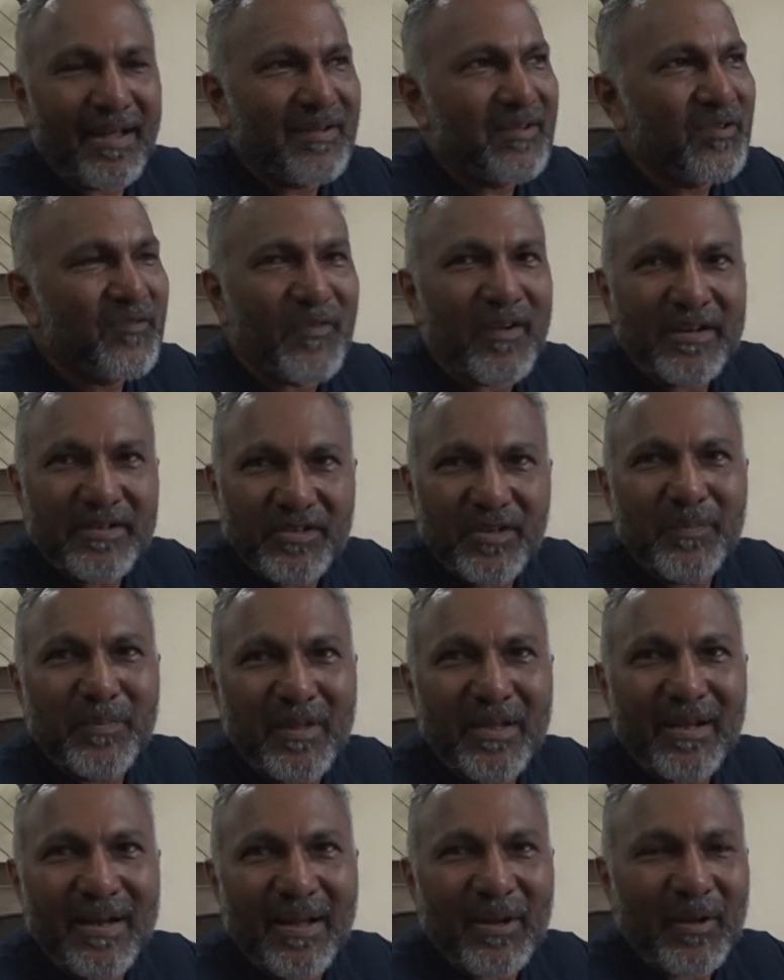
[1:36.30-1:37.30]
It's a friendship
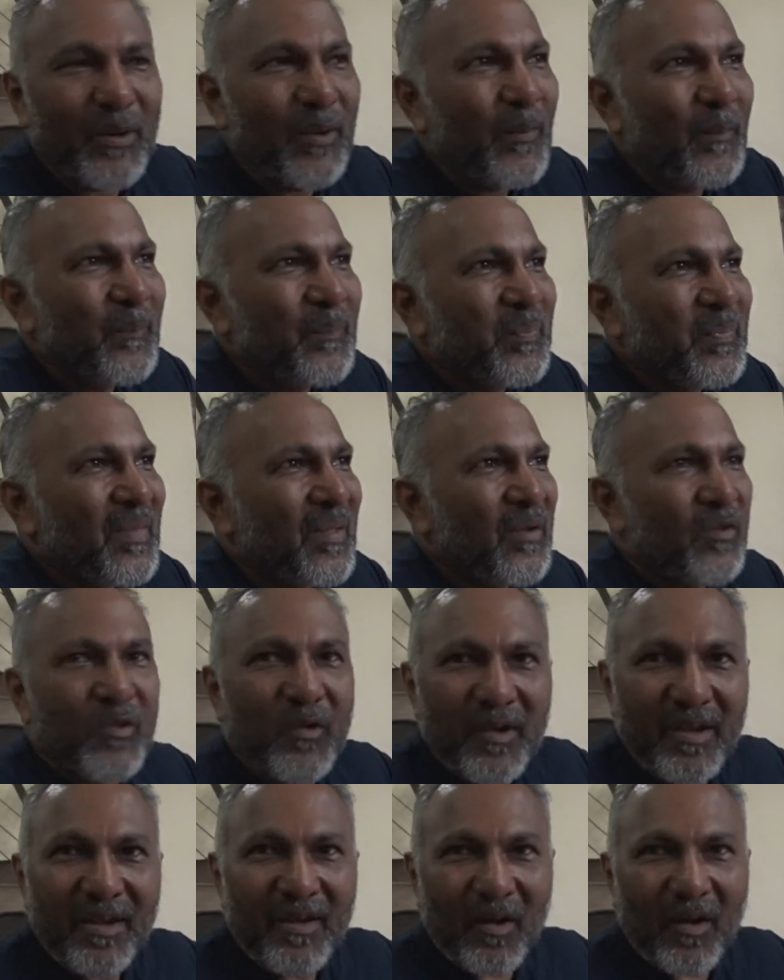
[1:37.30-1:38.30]
thing, like. So
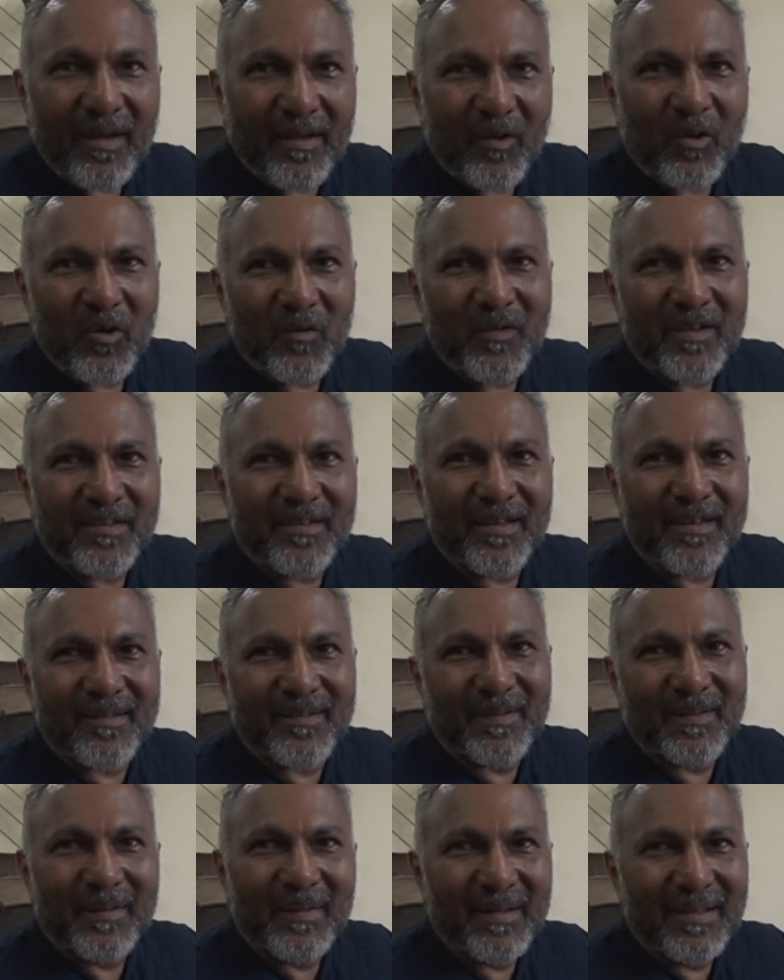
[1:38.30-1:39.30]
he always
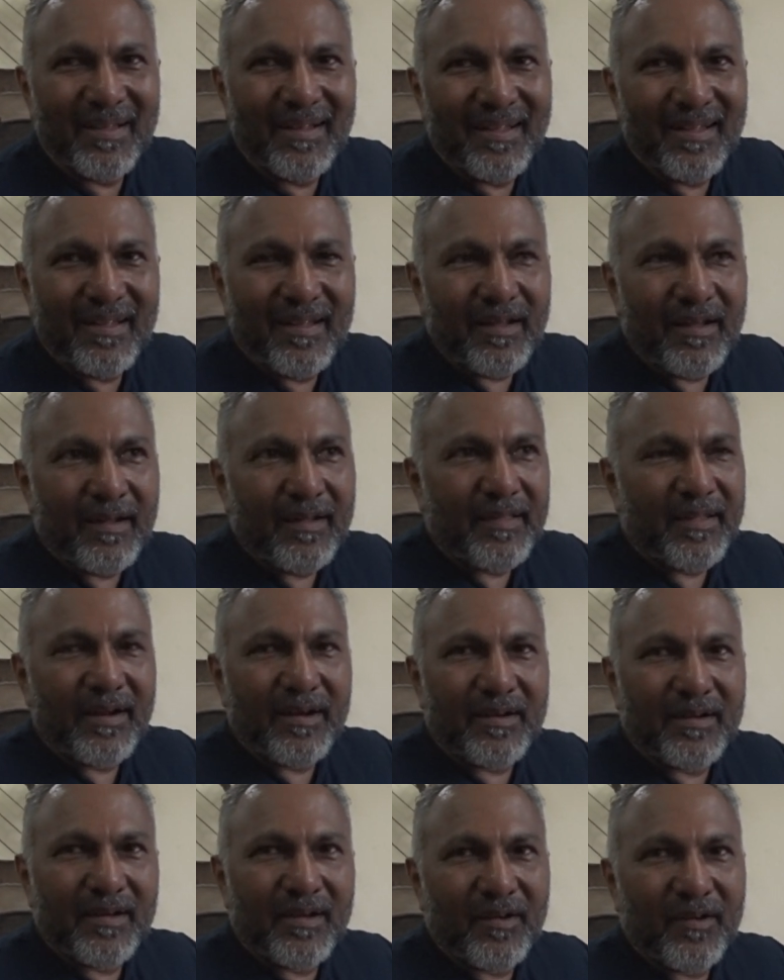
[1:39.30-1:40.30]
says that
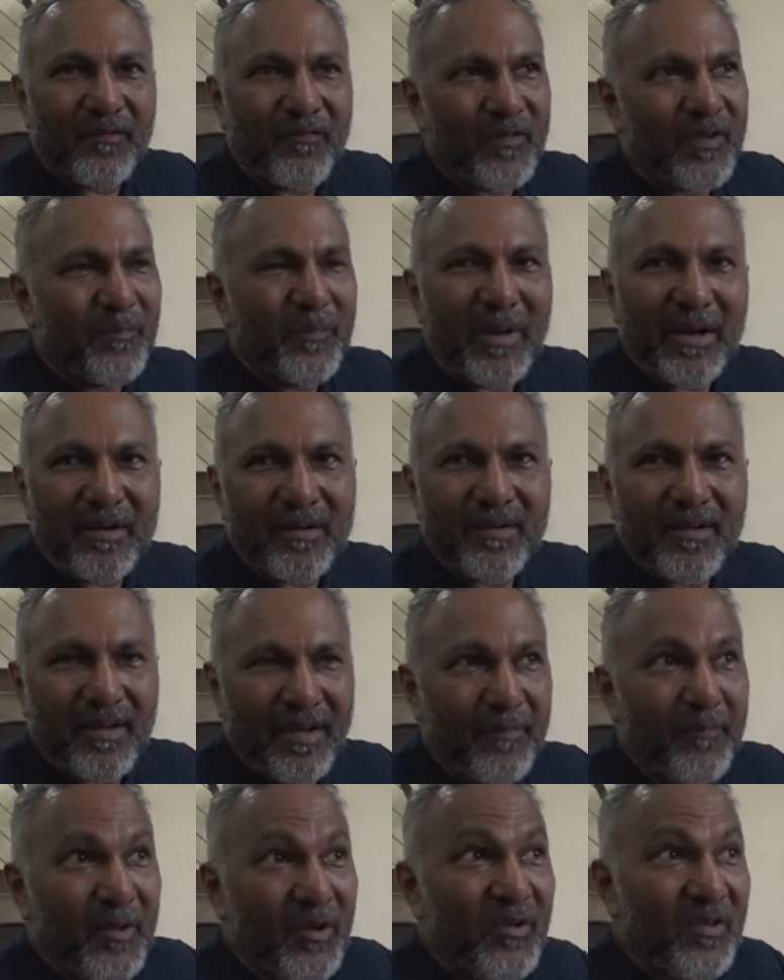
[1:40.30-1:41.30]
if we met,
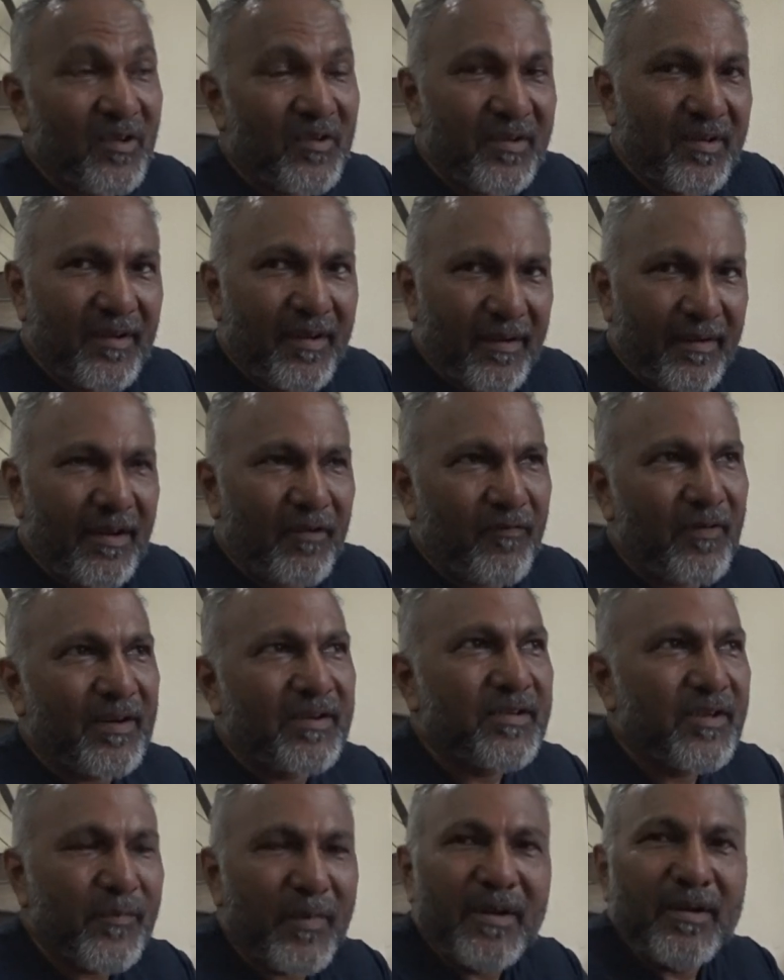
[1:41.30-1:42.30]
and because that
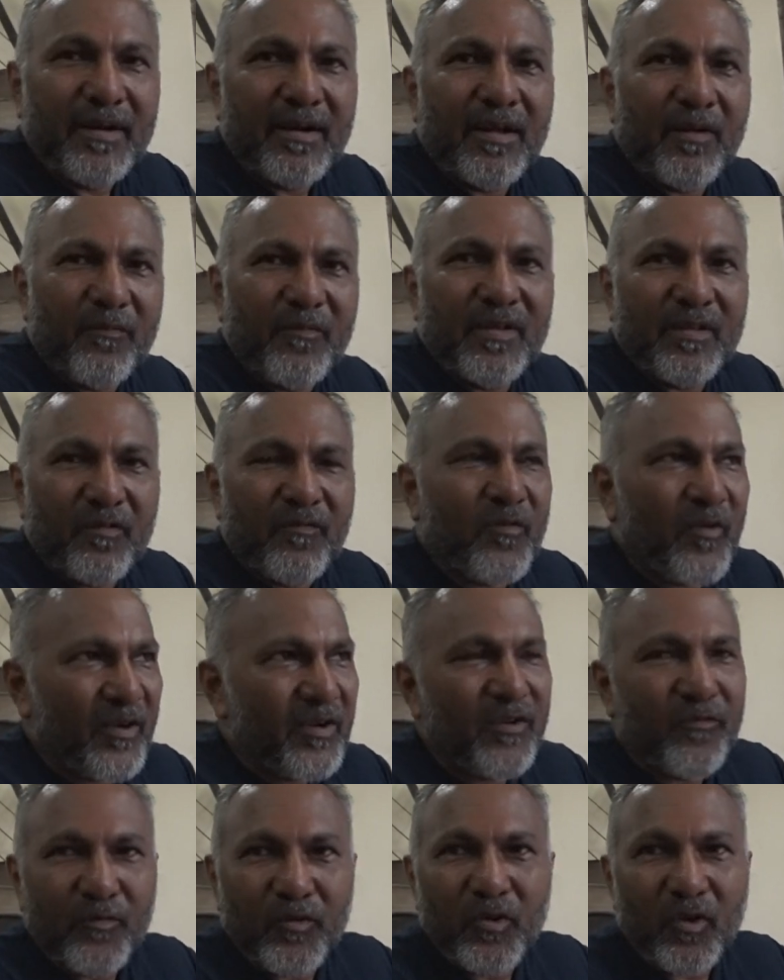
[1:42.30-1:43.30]
friendship ended up with quite
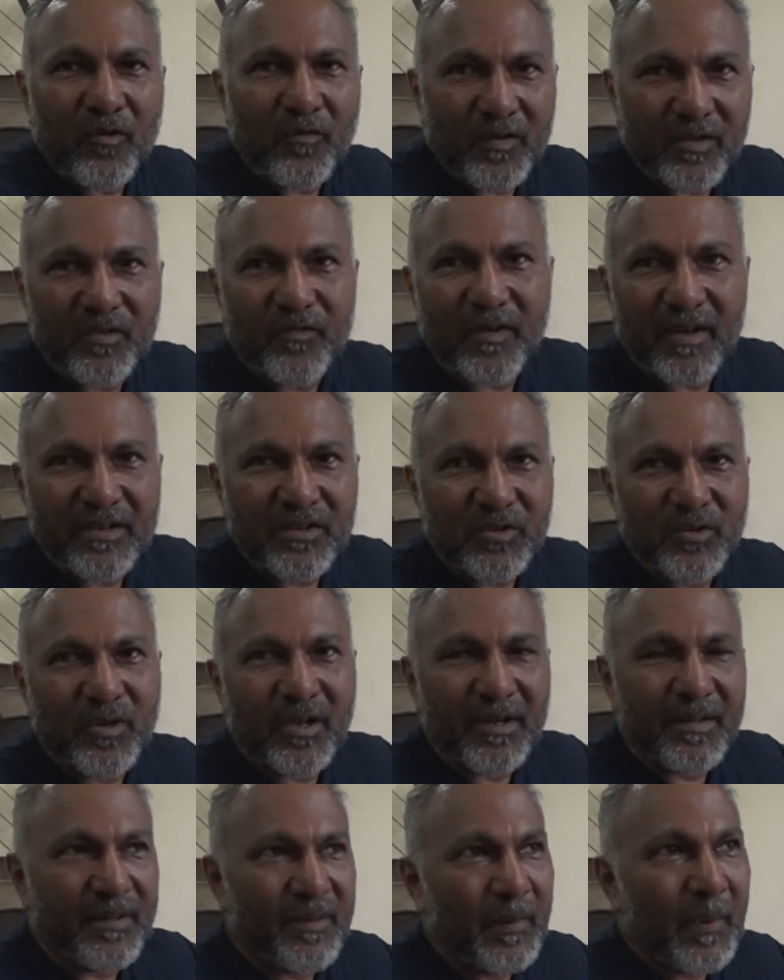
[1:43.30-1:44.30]
a few of us friends
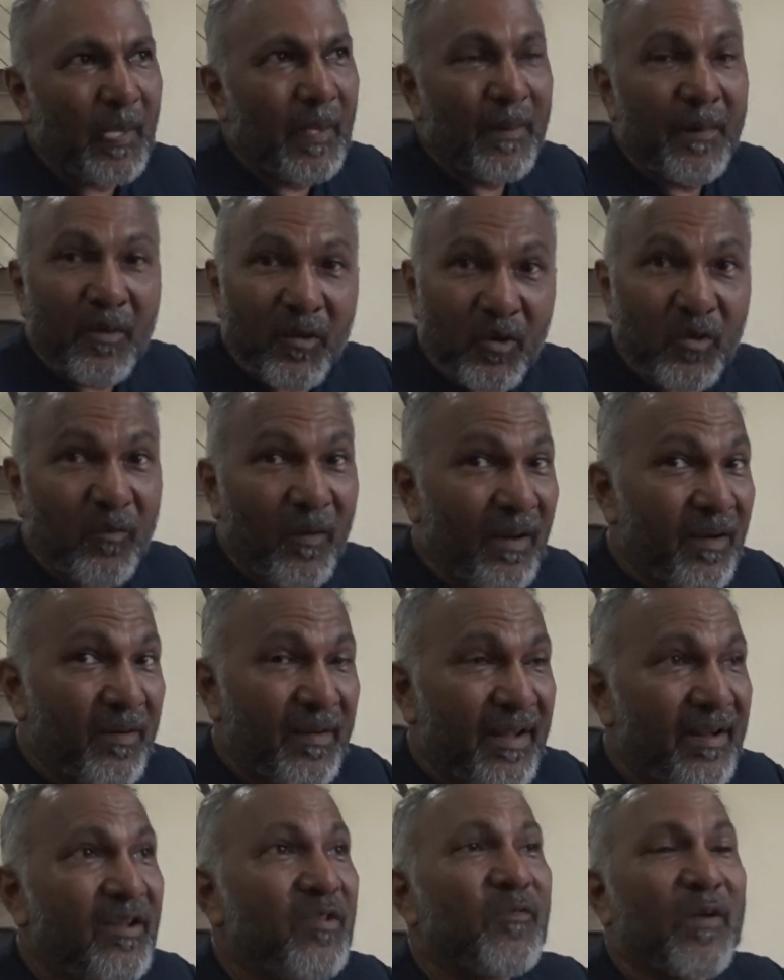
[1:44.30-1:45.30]
together. Because
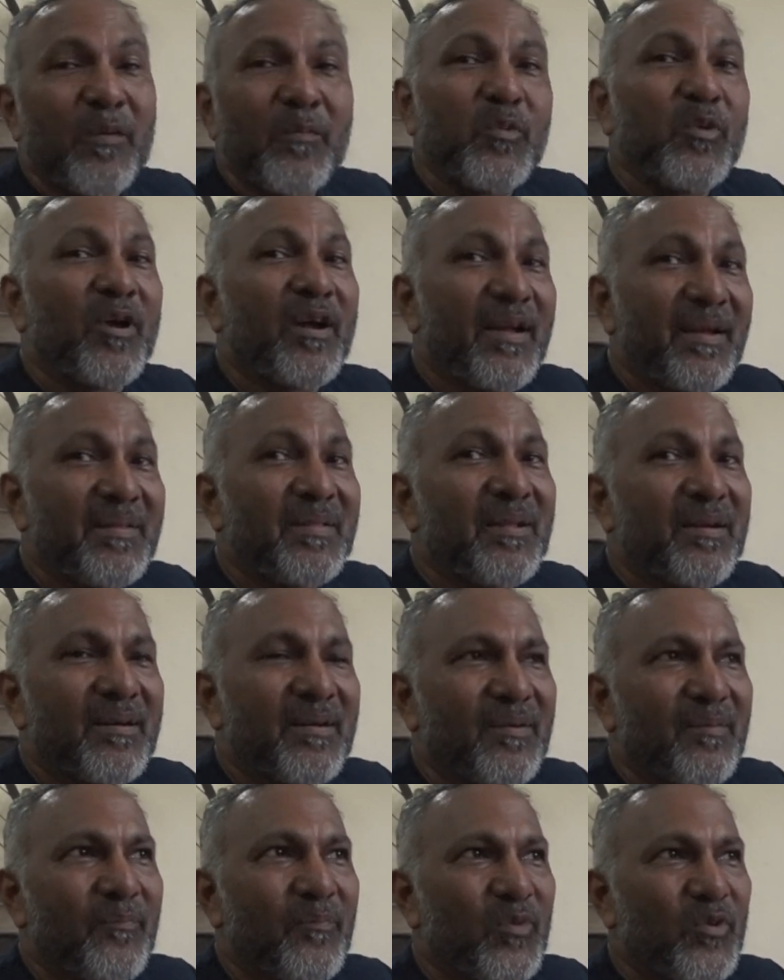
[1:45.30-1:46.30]
there is one more guy in
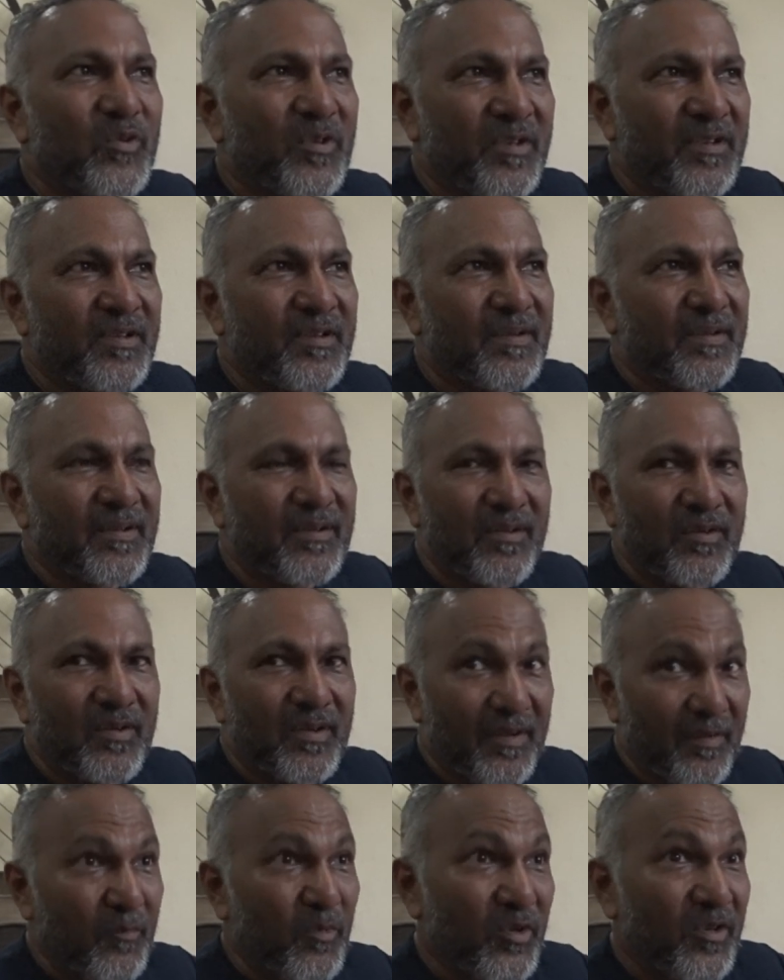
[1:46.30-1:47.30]
the musician
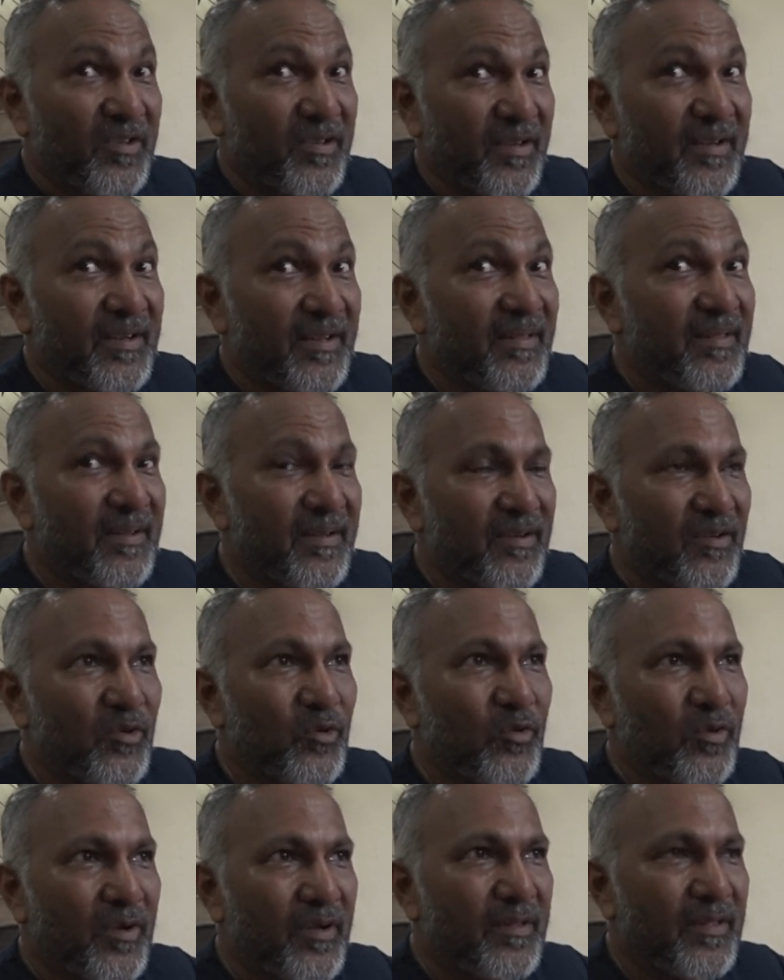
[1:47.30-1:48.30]
in the
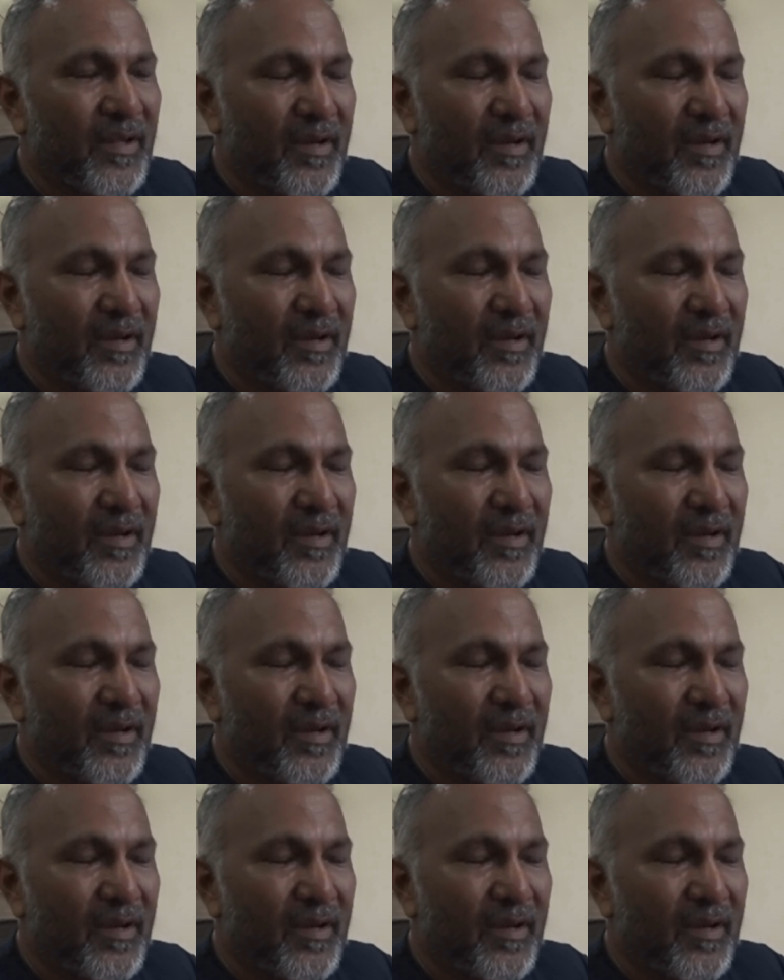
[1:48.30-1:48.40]
group,